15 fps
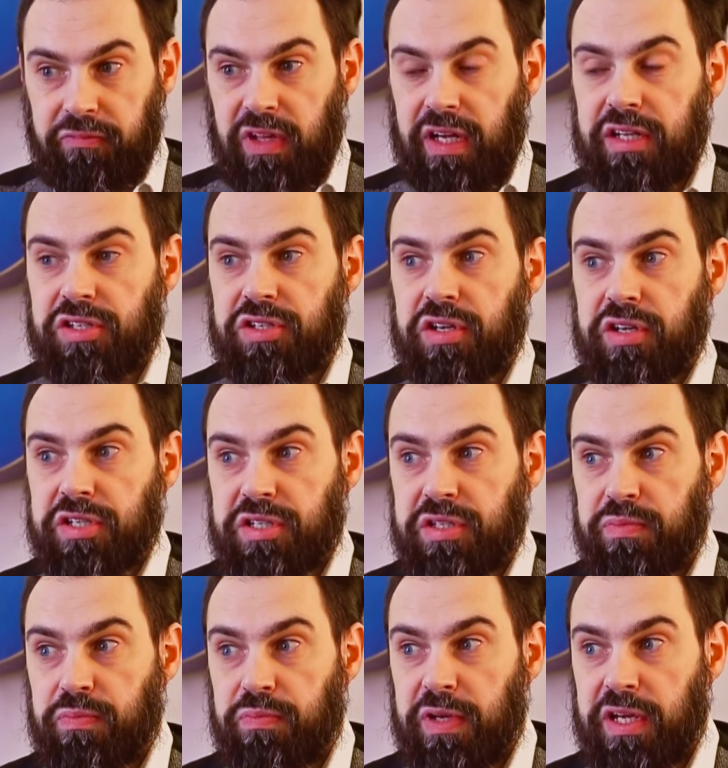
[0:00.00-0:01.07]
it's just
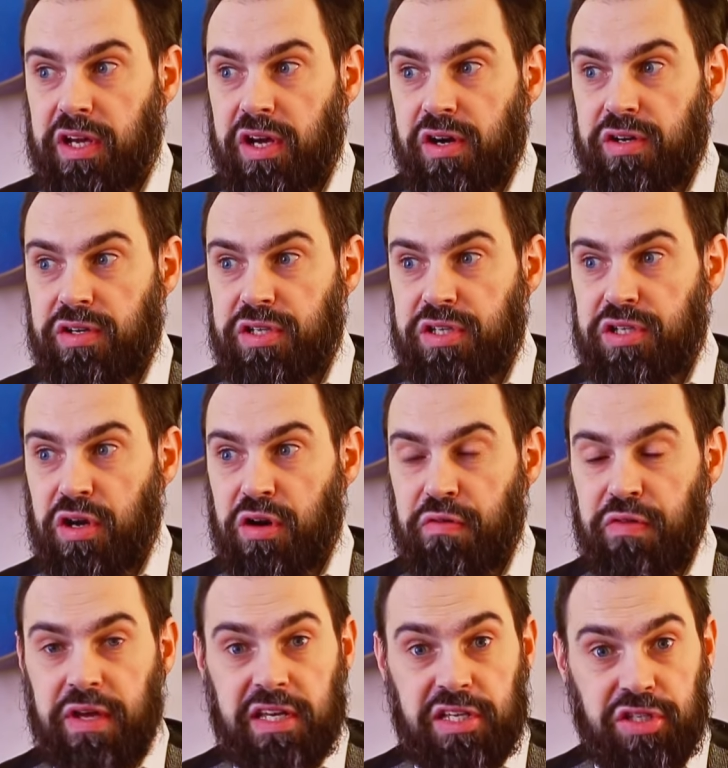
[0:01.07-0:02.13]
because of
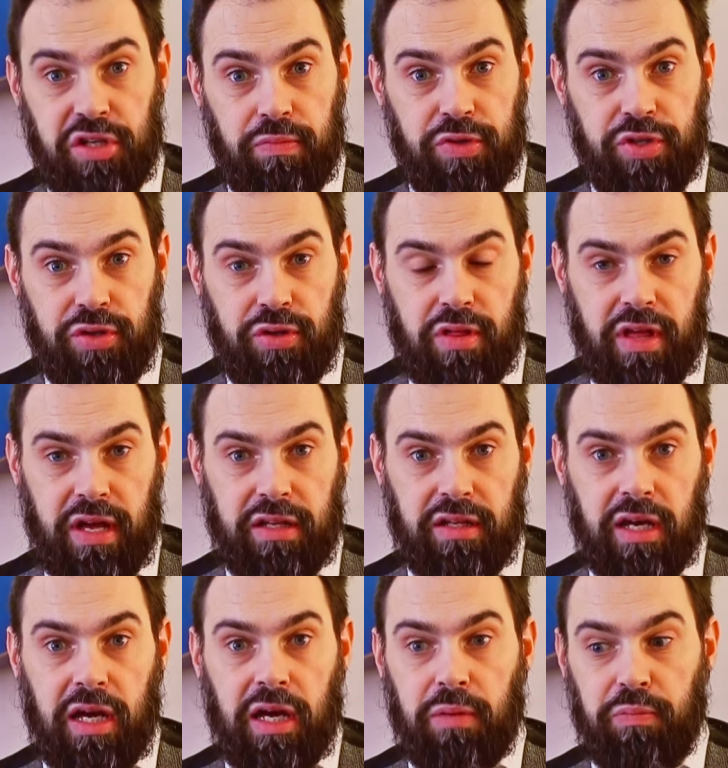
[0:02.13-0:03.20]
the assumption that
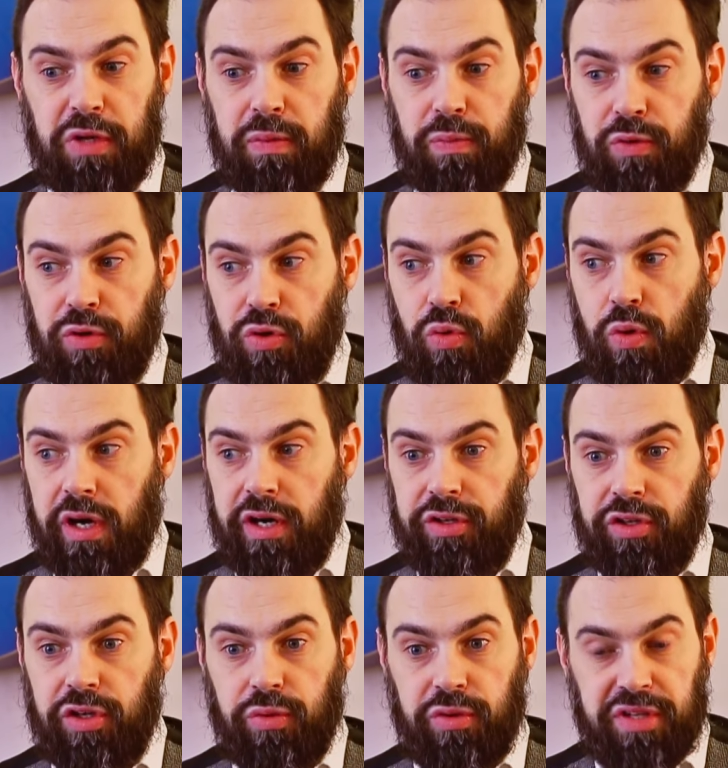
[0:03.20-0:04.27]
people who are
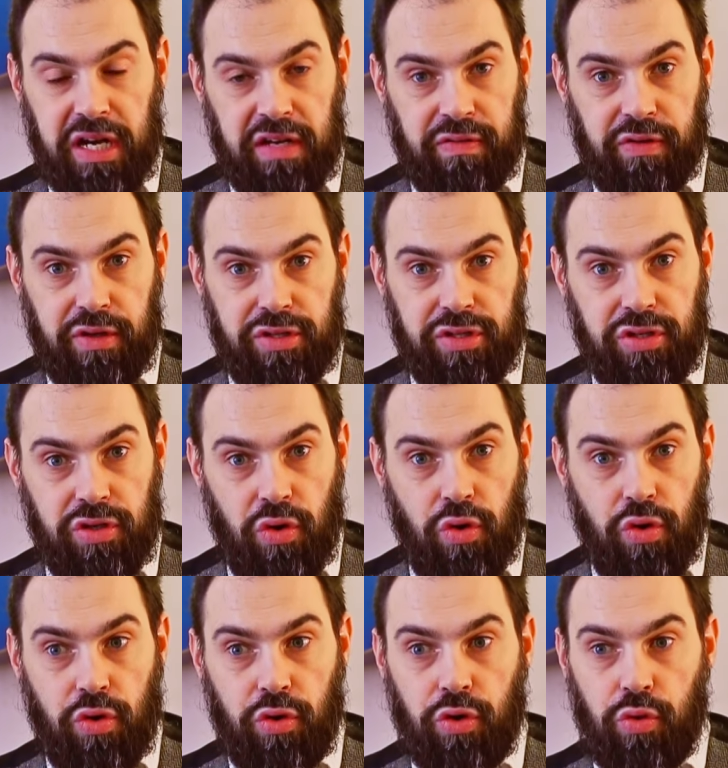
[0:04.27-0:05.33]
neurodiverse
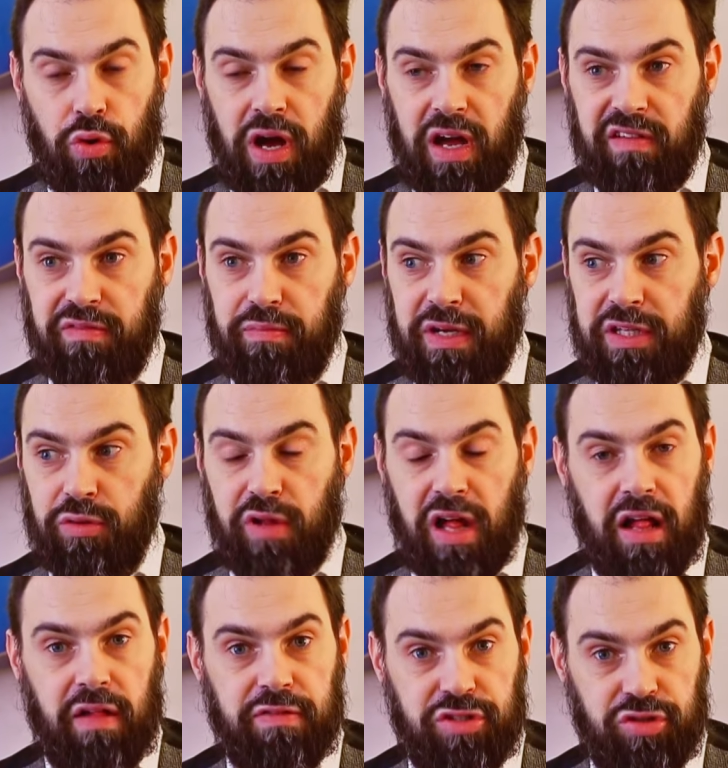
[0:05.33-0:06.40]
or who have mental
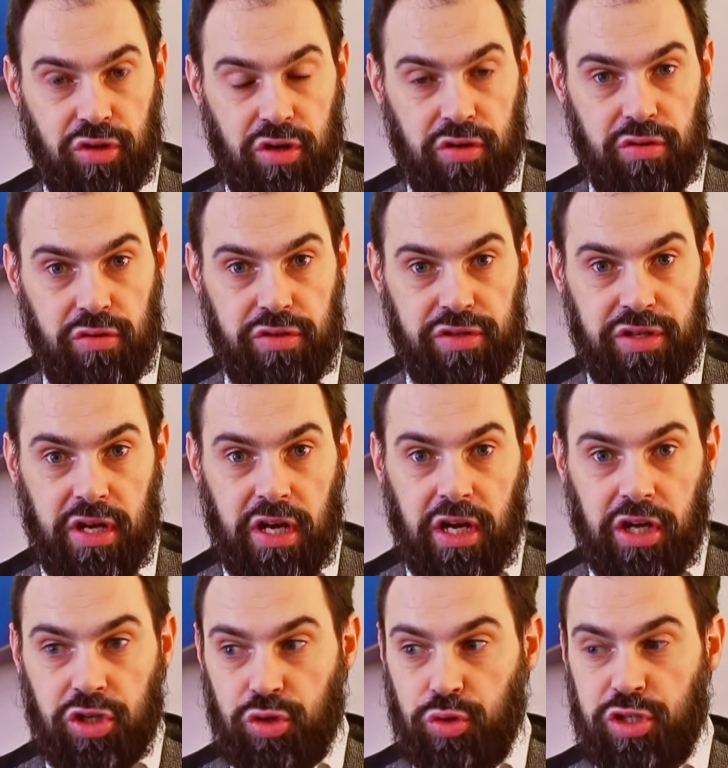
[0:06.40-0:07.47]
health struggles
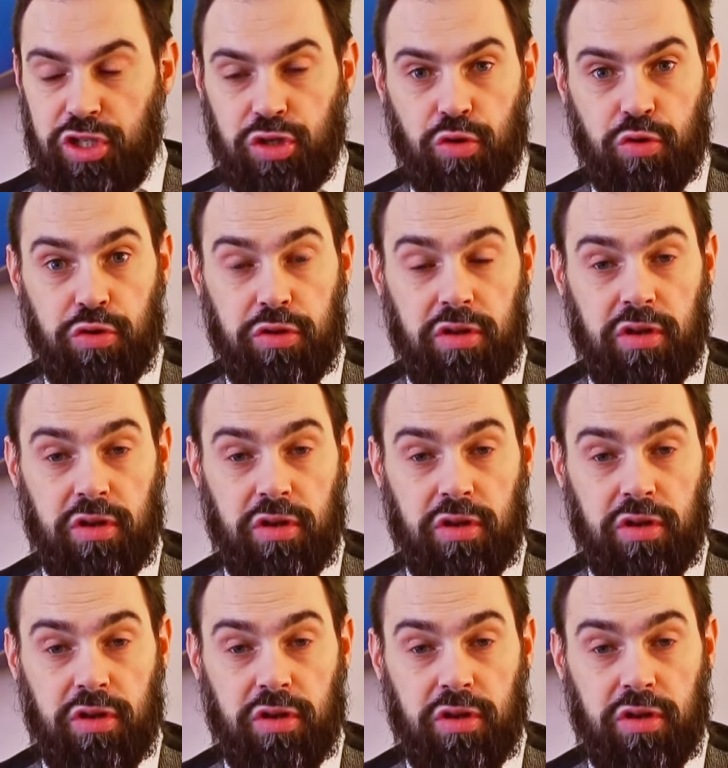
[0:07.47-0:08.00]
should sort